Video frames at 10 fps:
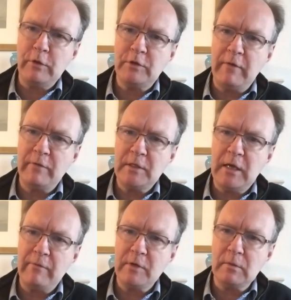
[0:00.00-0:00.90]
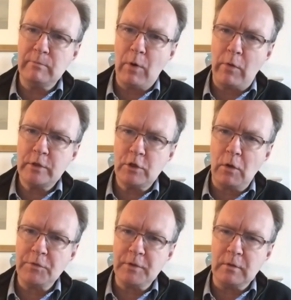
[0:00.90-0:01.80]
both David Davis and Boris
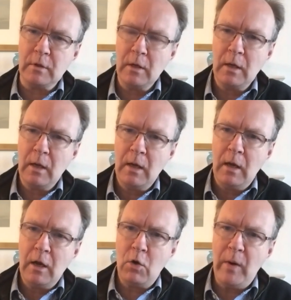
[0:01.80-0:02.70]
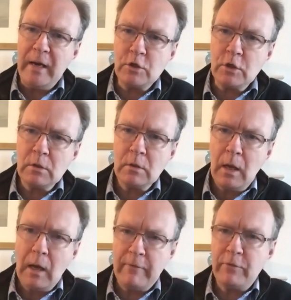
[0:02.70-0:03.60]
Johnson quit.
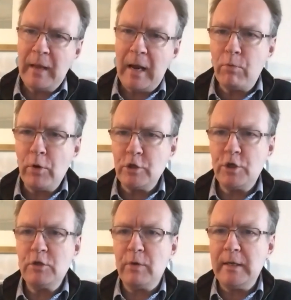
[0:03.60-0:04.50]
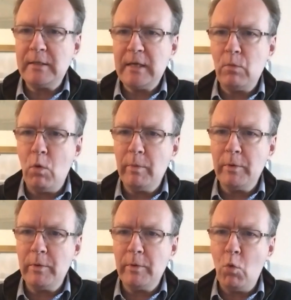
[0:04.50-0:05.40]
And from that point, she's really dead woman
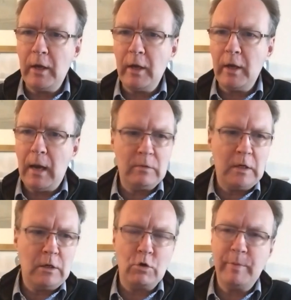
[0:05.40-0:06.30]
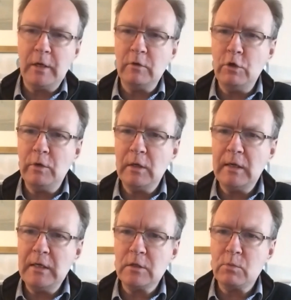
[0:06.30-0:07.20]
walking. And the European
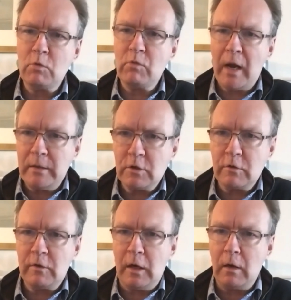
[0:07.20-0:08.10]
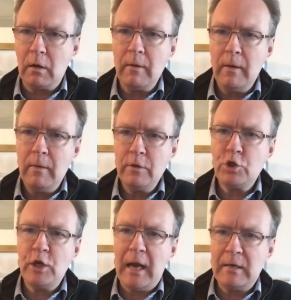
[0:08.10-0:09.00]
Union leaders were right to think
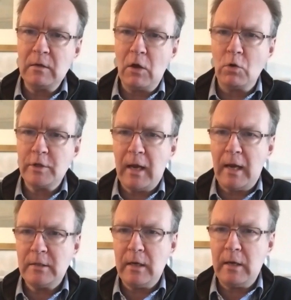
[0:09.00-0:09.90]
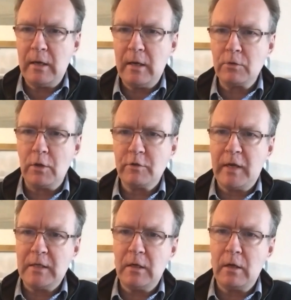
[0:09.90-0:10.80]
that she hadn't got a cat in hell's
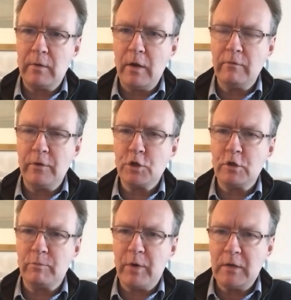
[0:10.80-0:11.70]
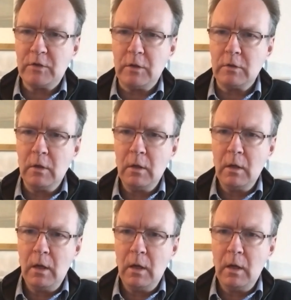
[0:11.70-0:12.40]
chance of getting her own version of Brexit